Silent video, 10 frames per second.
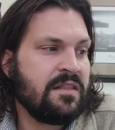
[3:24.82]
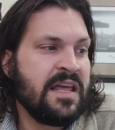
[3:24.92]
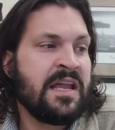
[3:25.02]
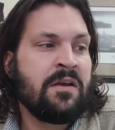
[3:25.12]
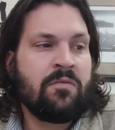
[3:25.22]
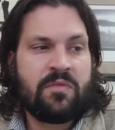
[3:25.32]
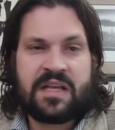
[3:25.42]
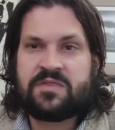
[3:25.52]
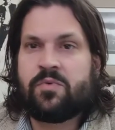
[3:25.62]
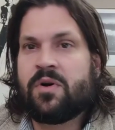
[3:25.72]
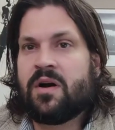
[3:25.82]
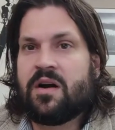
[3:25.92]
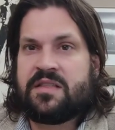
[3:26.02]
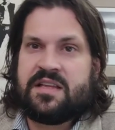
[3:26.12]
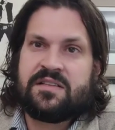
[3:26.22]
then that's where
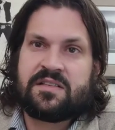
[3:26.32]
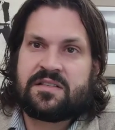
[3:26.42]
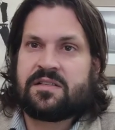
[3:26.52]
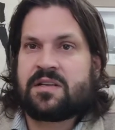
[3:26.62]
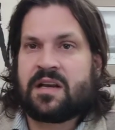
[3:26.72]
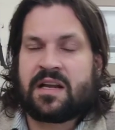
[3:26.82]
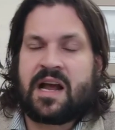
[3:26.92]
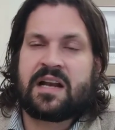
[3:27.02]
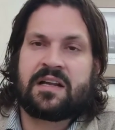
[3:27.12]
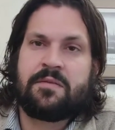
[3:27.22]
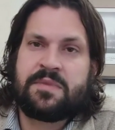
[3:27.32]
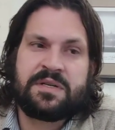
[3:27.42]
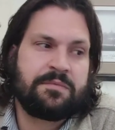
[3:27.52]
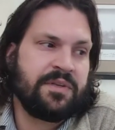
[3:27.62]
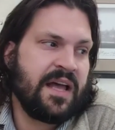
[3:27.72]
our thesis is going to kind of come
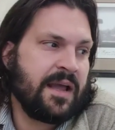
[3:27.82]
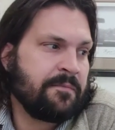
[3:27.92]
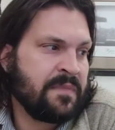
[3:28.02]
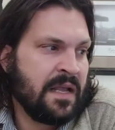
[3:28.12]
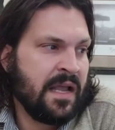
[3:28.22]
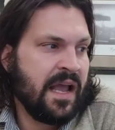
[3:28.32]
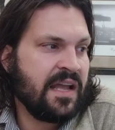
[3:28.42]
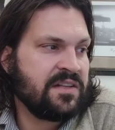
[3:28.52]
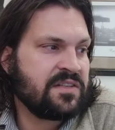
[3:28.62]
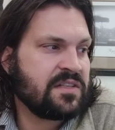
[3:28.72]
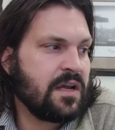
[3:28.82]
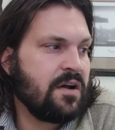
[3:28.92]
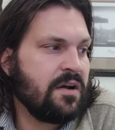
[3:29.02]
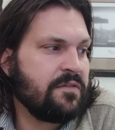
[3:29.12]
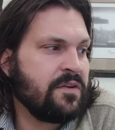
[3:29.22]
into play. And
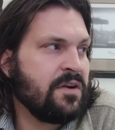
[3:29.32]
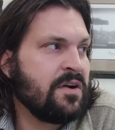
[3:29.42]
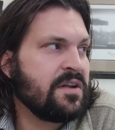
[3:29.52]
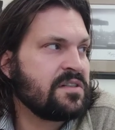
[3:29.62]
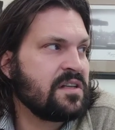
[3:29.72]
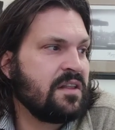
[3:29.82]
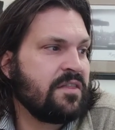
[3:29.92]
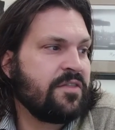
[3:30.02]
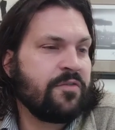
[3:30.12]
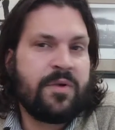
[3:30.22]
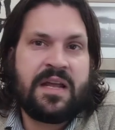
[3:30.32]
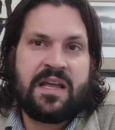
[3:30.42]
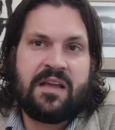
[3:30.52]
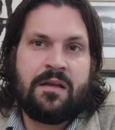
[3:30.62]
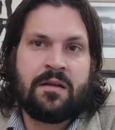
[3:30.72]
so if you notice in
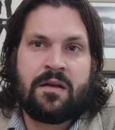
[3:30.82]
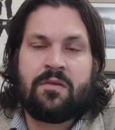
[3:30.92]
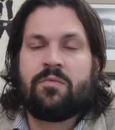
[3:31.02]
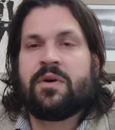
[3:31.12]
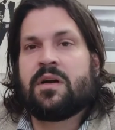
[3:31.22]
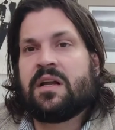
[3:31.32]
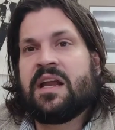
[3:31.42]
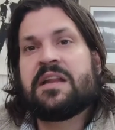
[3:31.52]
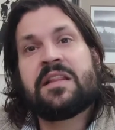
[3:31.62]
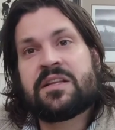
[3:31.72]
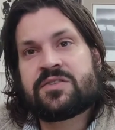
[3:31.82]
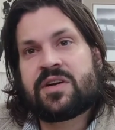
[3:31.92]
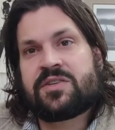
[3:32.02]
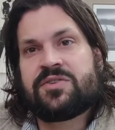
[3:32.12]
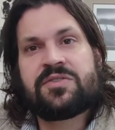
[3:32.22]
three, we're getting the
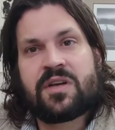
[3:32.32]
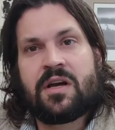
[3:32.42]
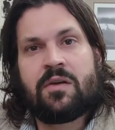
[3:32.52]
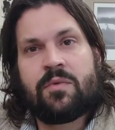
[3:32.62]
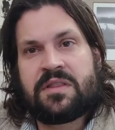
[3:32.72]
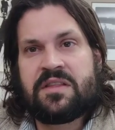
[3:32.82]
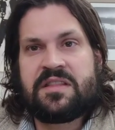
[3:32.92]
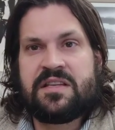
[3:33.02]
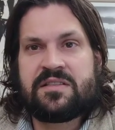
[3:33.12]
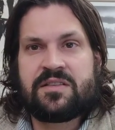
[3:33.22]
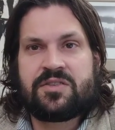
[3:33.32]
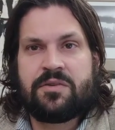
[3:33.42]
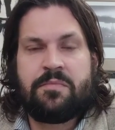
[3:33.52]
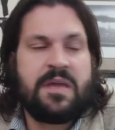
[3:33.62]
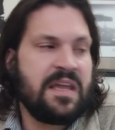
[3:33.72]
instructions on what the thesis
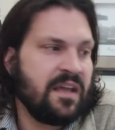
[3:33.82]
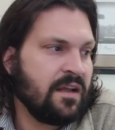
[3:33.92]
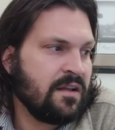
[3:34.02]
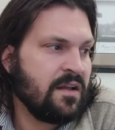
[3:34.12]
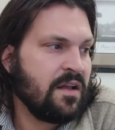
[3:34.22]
should be.